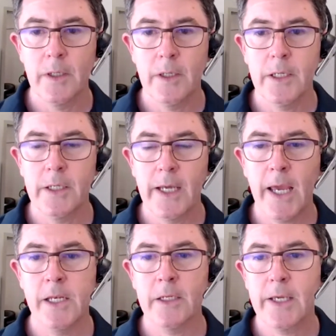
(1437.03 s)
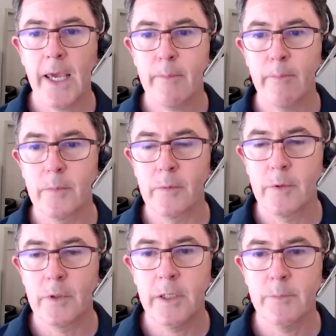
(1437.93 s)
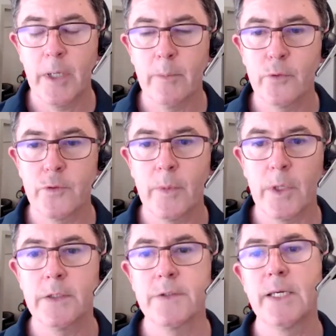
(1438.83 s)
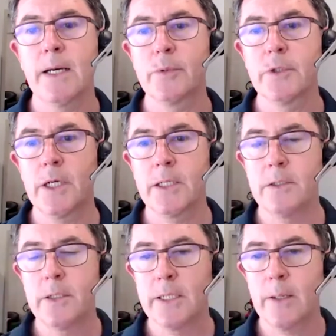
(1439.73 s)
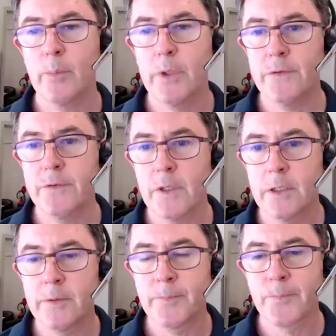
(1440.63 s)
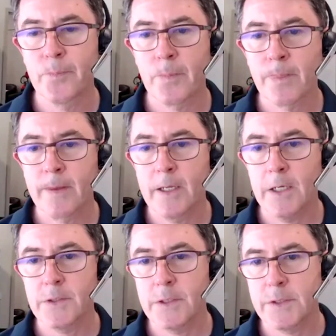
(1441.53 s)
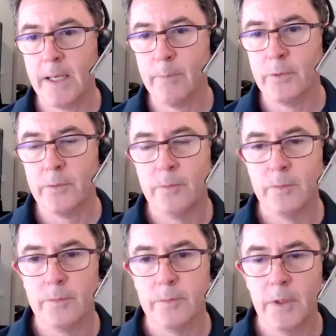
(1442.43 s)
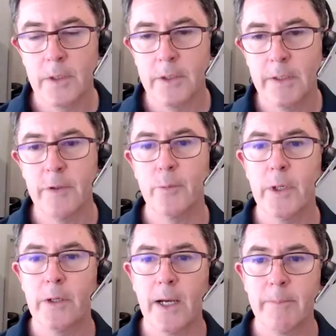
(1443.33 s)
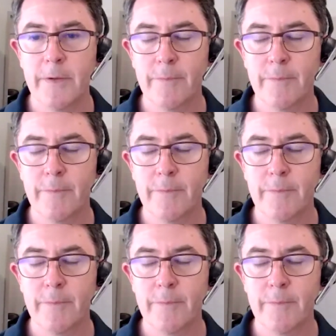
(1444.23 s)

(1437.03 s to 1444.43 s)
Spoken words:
it can cap in people's minds the upside on a company. So, as an example, given that we're aiming